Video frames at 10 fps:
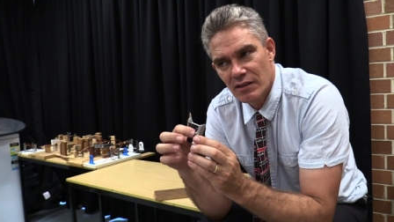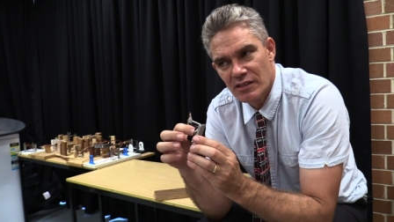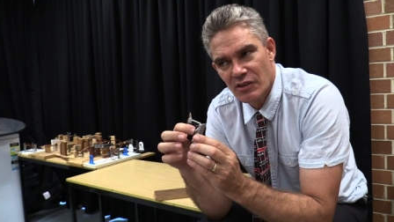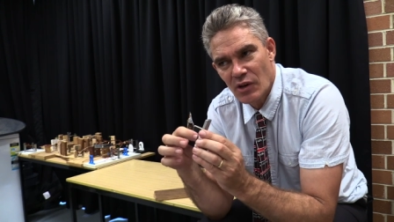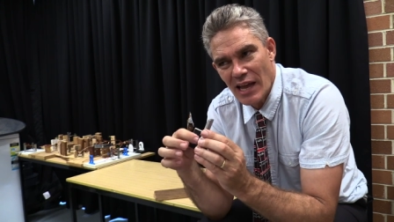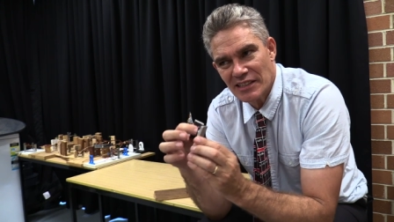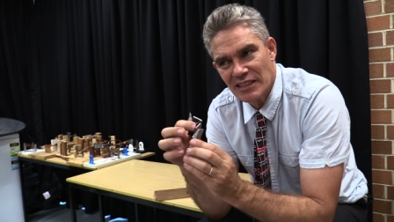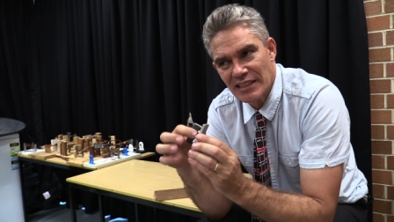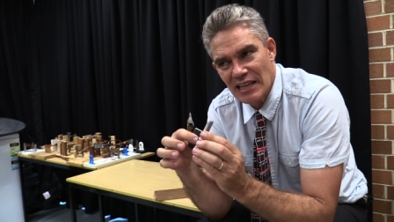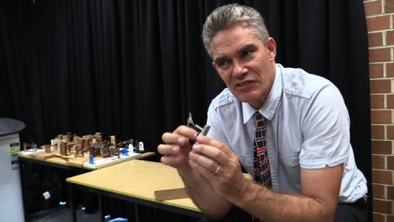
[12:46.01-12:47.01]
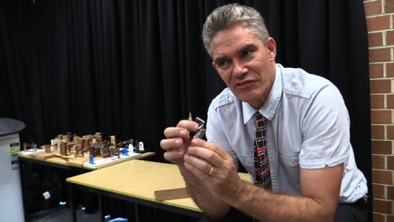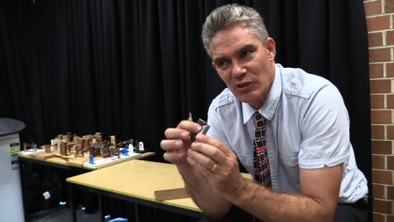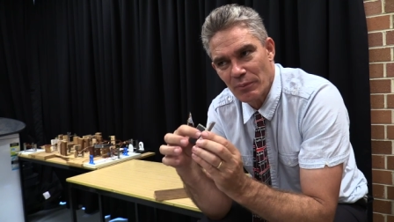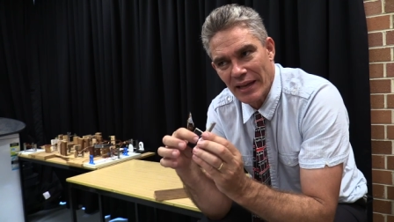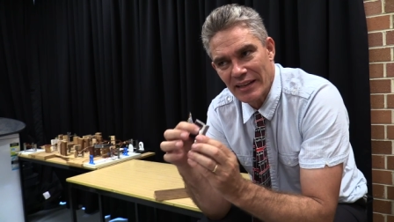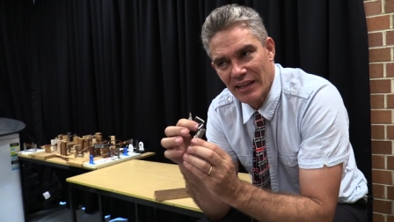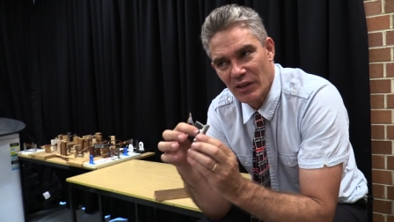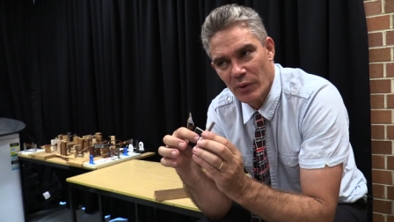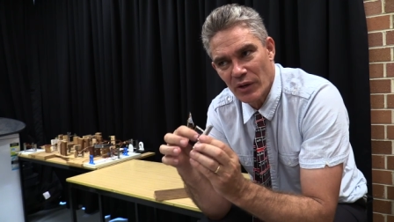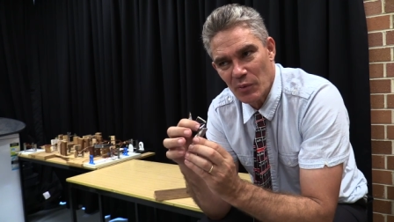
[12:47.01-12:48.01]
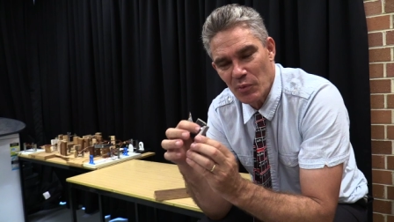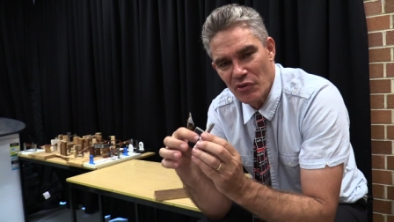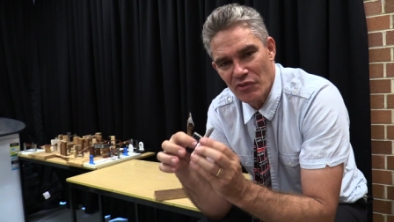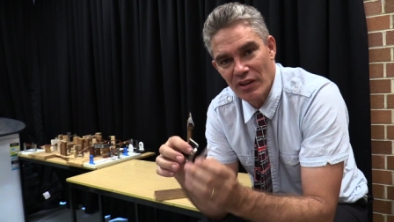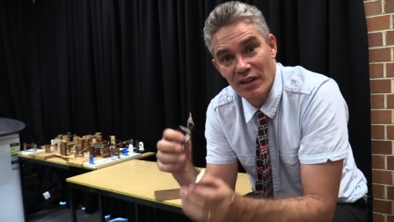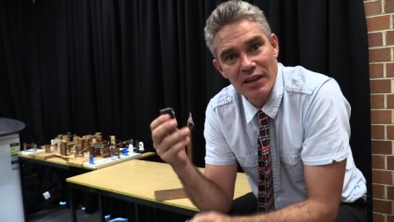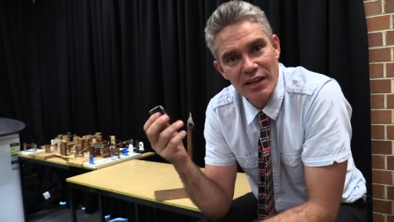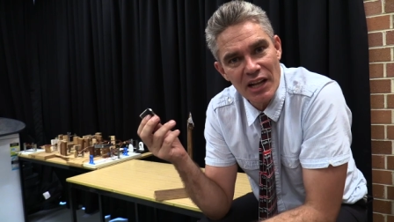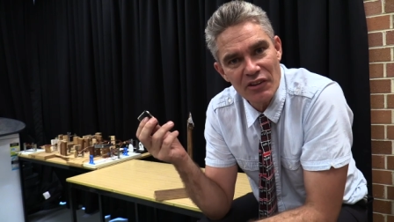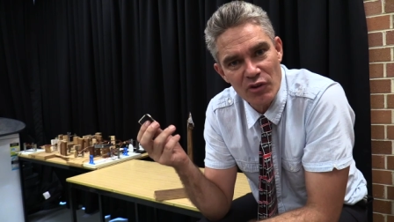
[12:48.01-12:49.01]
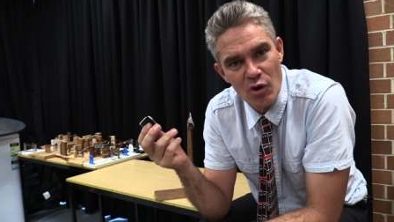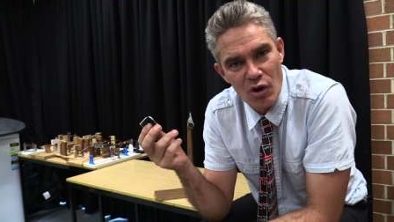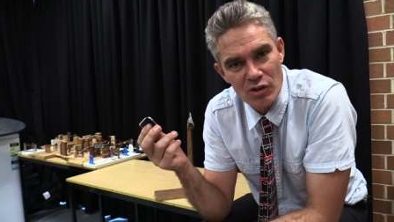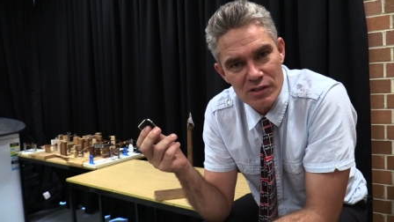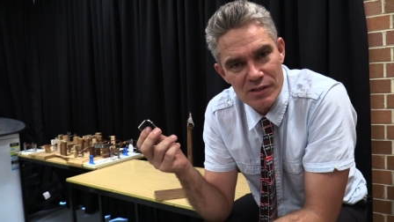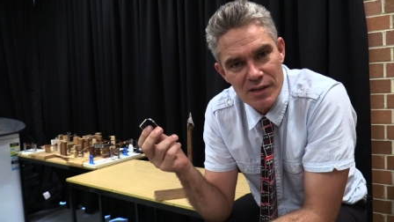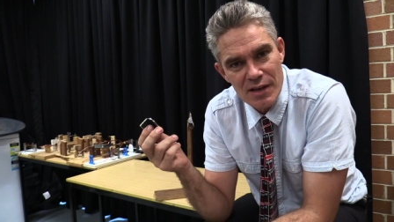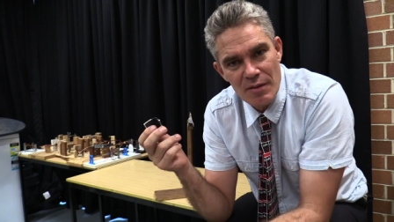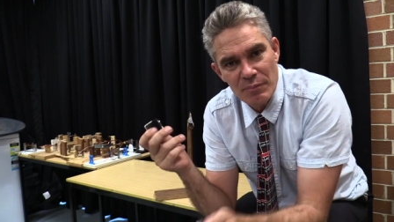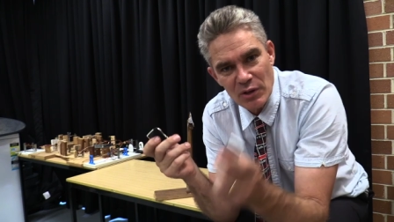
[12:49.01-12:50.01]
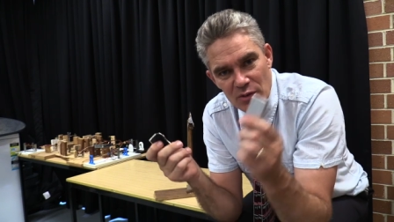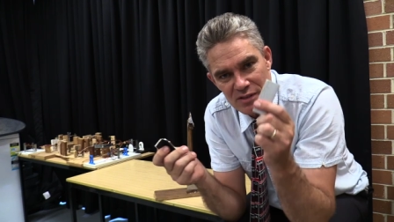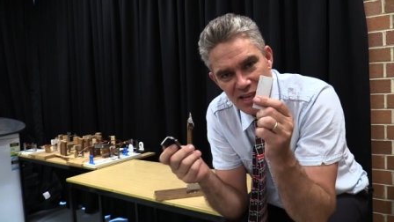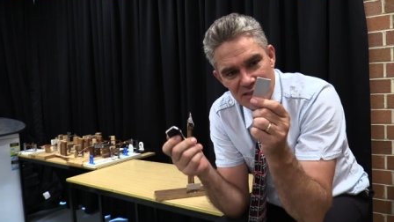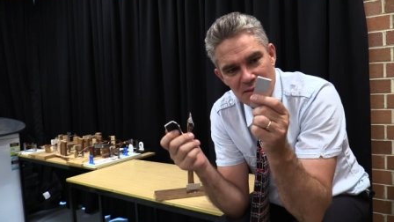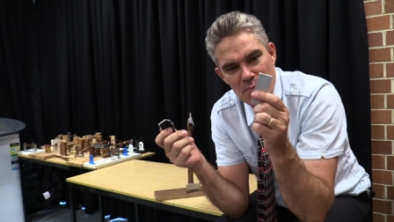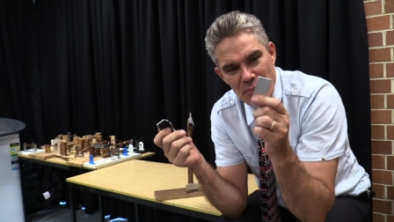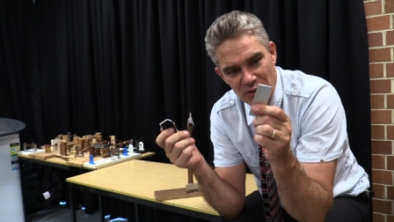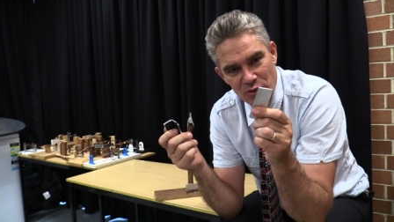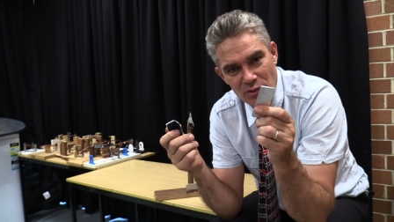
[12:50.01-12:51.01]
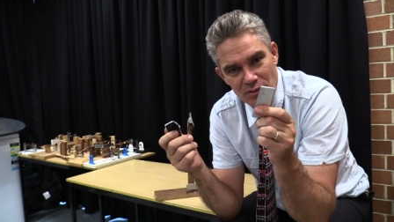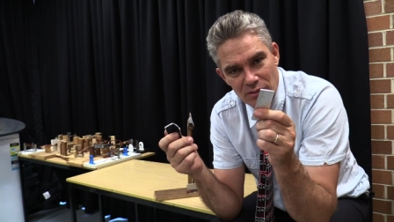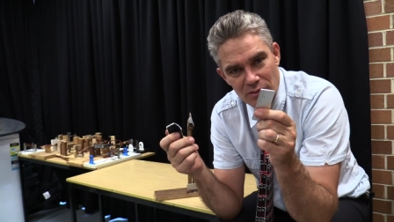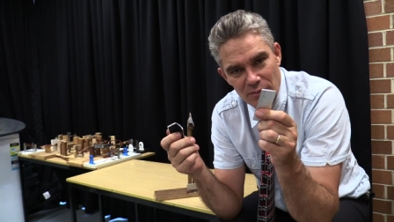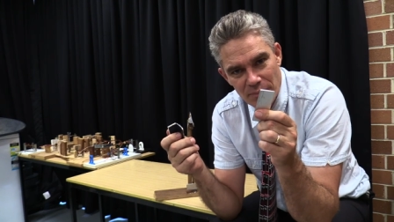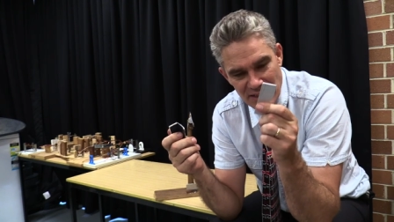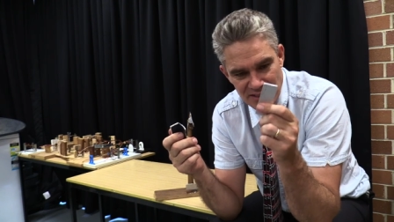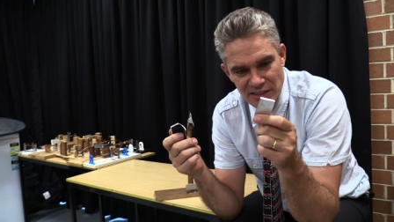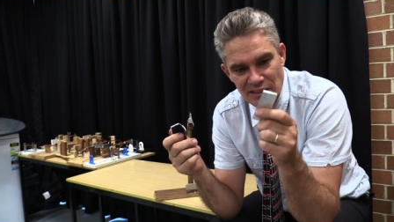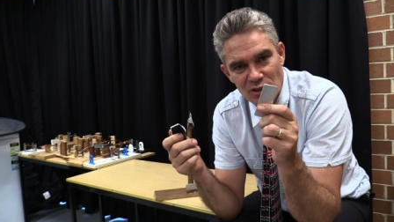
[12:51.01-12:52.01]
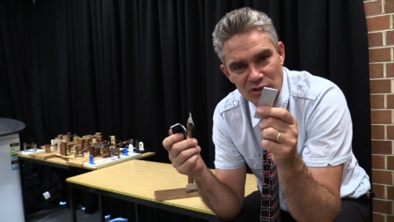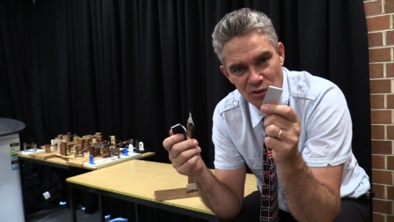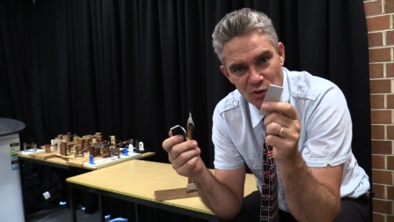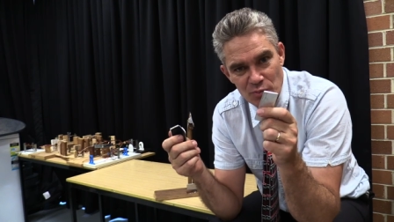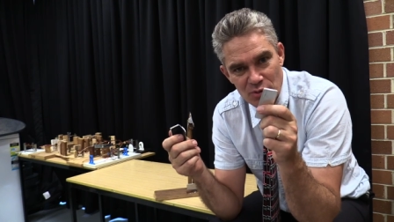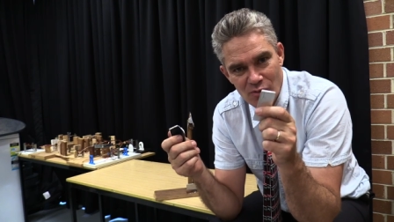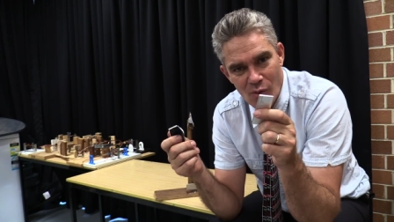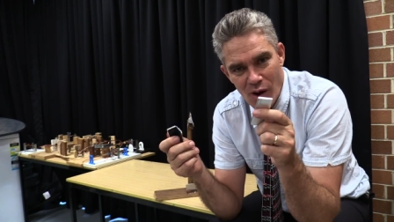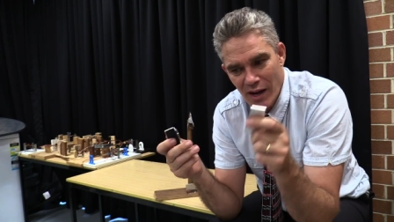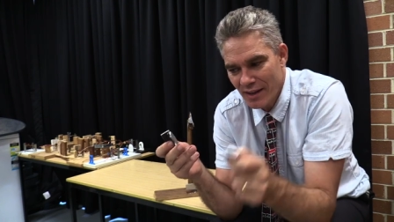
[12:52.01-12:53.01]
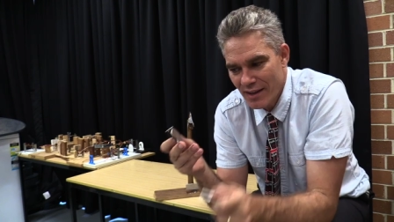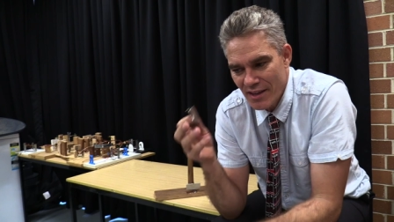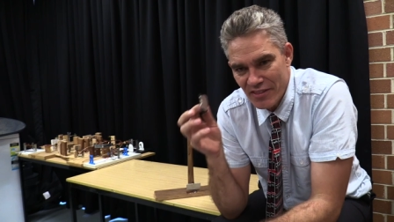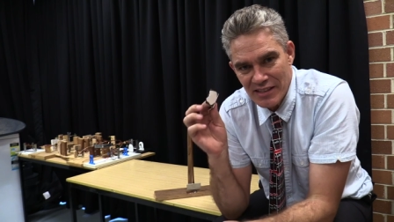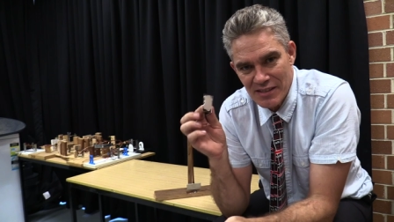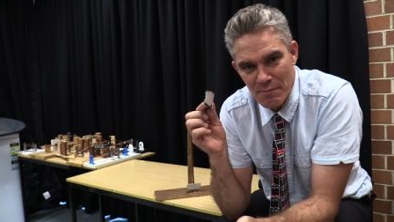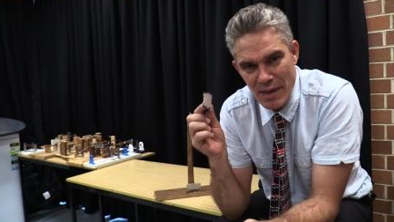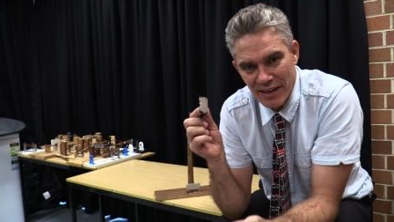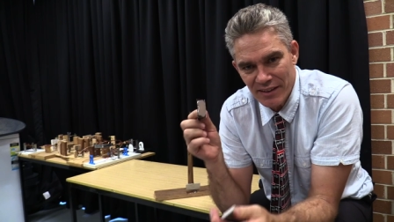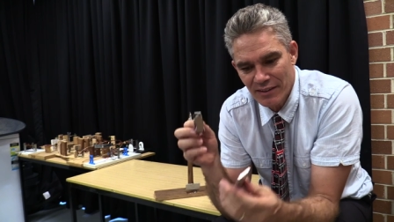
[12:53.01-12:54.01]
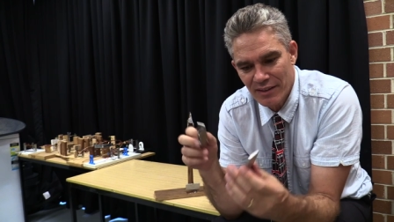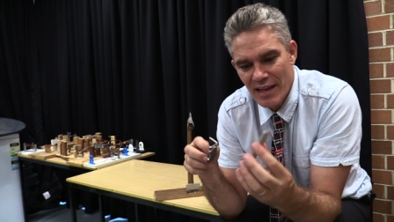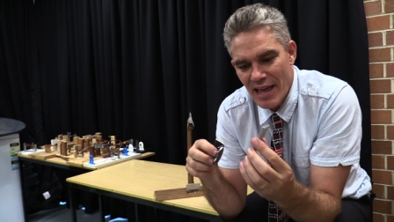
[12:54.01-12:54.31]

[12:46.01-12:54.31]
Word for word: So it actually does feel magnetic when I move it. And of course, because that's a metal, basically lots of loops of wire, that's a magnet.